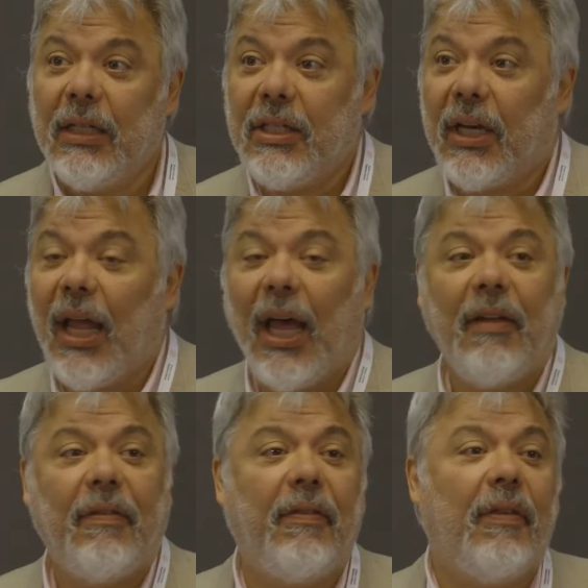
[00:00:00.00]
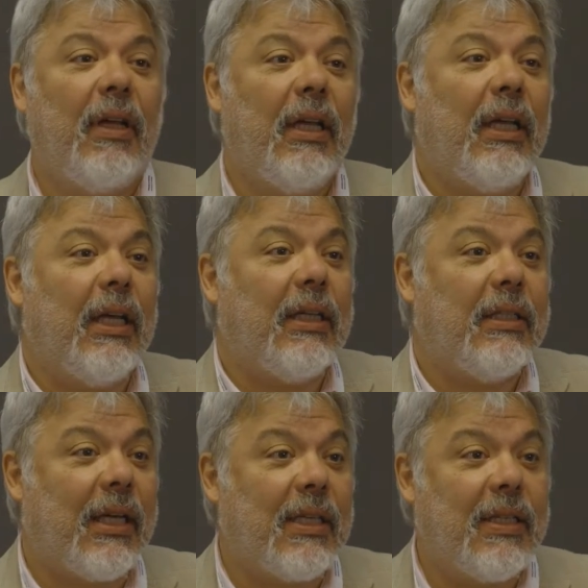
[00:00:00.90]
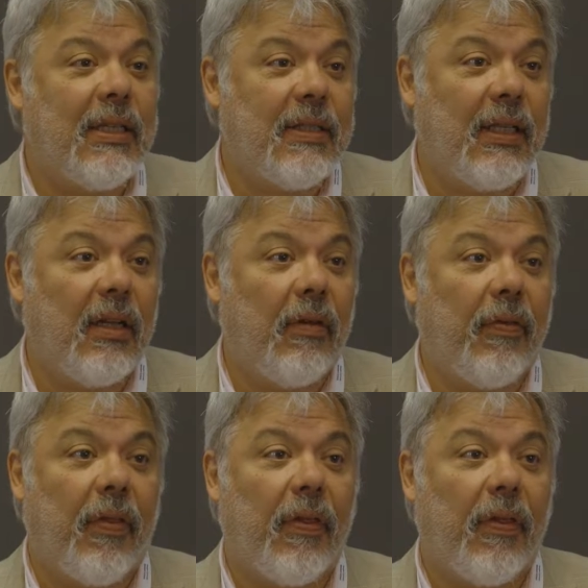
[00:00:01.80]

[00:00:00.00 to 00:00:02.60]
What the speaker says: the life and the existence of